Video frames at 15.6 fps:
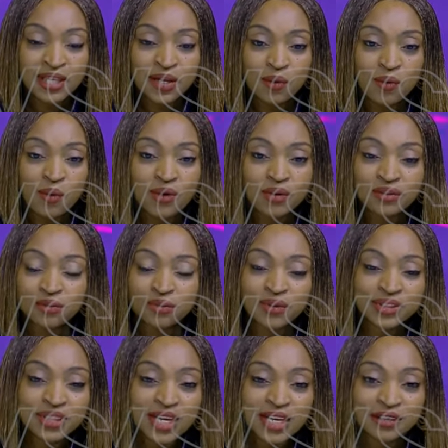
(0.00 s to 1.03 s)
think one,
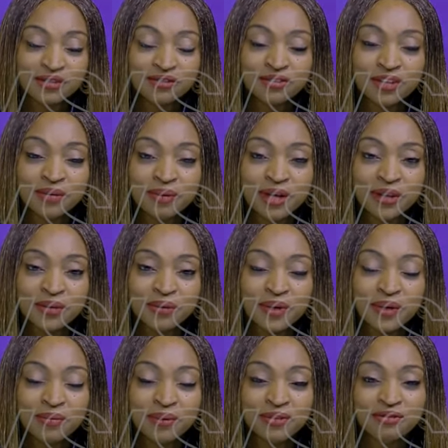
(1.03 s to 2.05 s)
one kind of fell by the
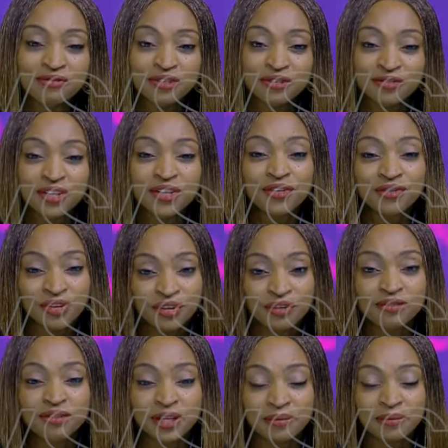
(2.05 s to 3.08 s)
way, but 53
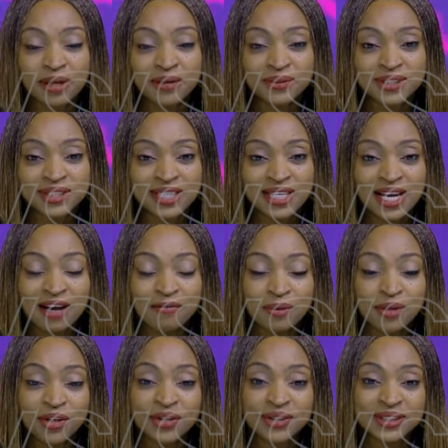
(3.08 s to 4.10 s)
of them, I would say, have
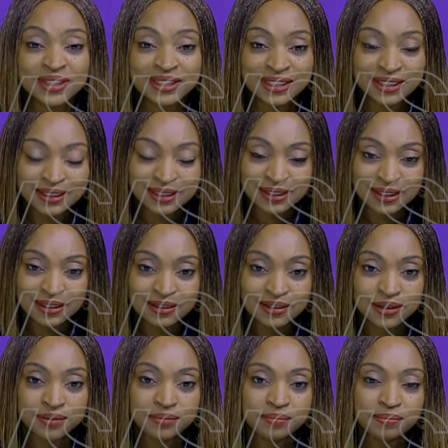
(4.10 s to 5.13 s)
been
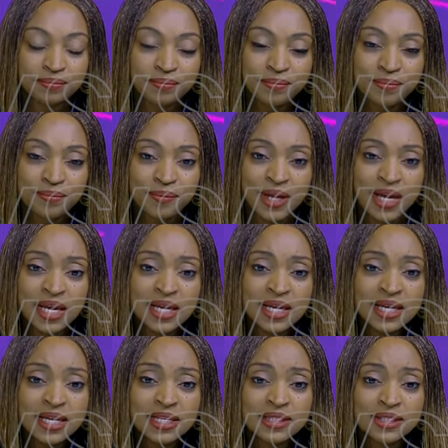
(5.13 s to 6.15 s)
consistent
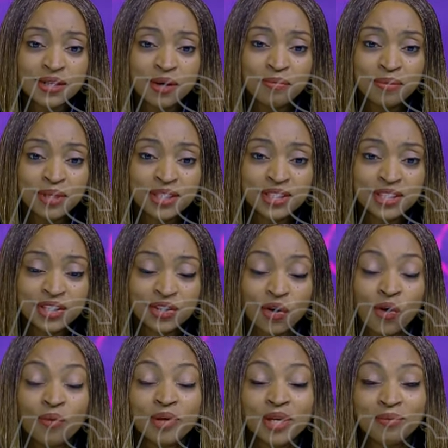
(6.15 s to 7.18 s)
in submitting
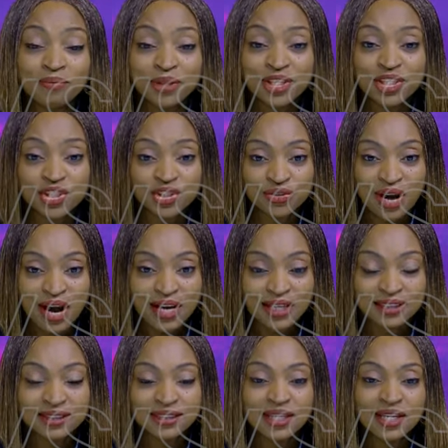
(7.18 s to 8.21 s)
or in being
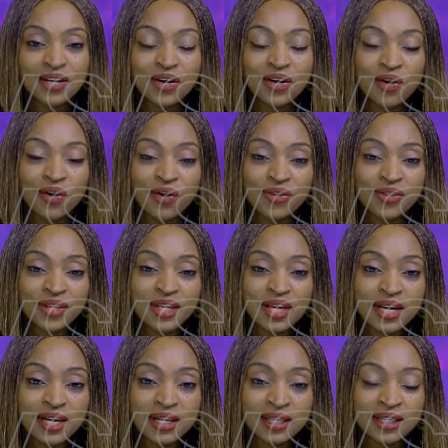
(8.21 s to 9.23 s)
tracked on
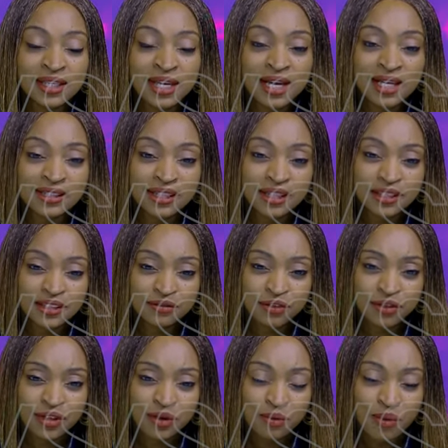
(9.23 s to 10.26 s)
their Executive
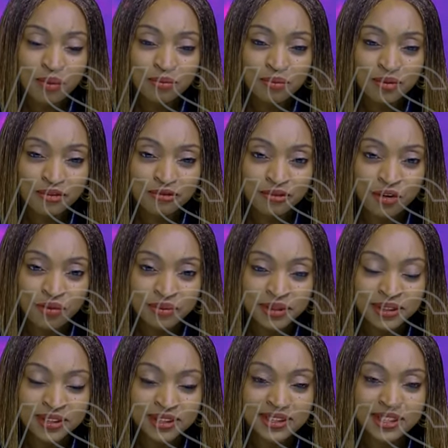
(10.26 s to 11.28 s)
Order 1
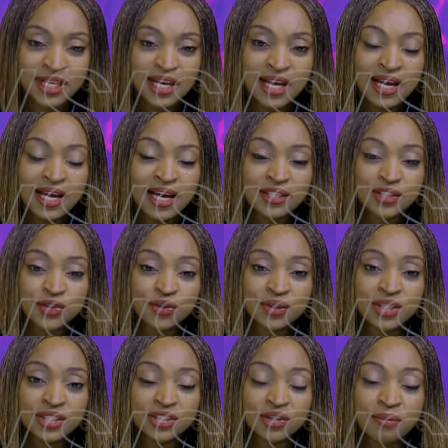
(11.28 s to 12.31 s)
performance. And so
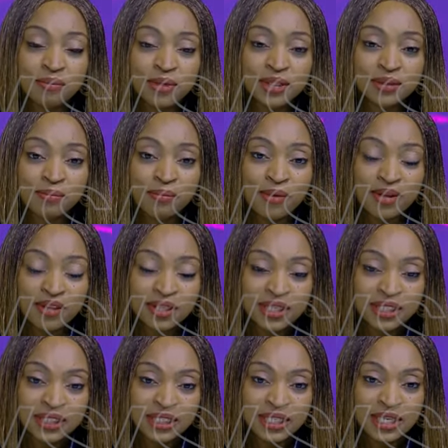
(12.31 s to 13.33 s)
they submit
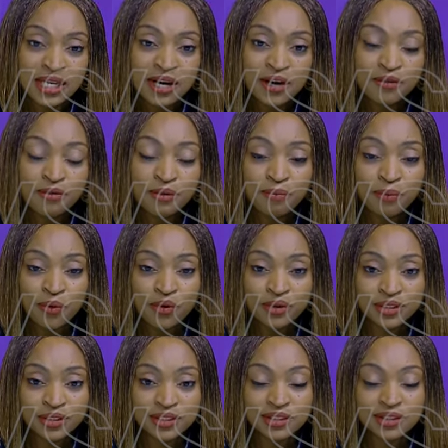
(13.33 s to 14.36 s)
monthly
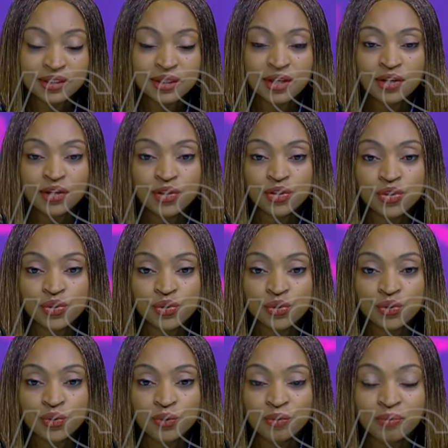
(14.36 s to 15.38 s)
reports
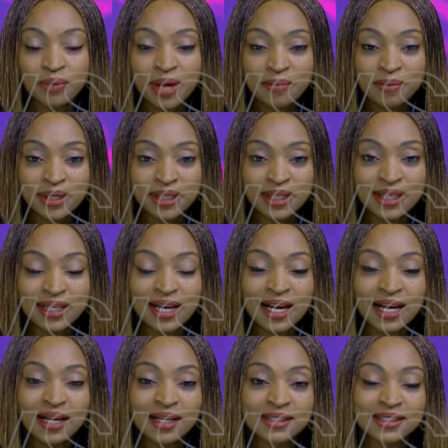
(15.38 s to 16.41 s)
to PEBEC
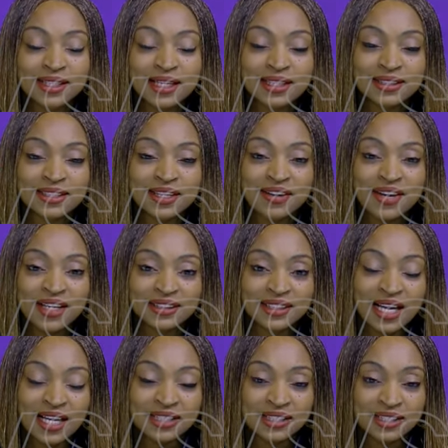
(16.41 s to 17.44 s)
uh, Secretariat
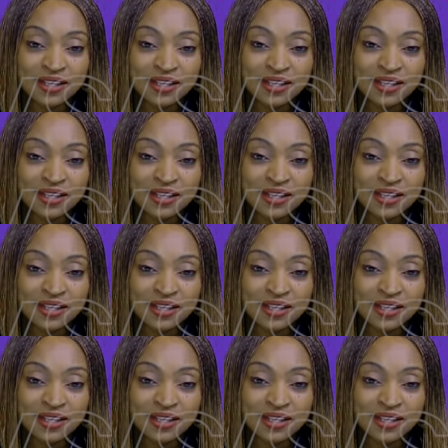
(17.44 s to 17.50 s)
and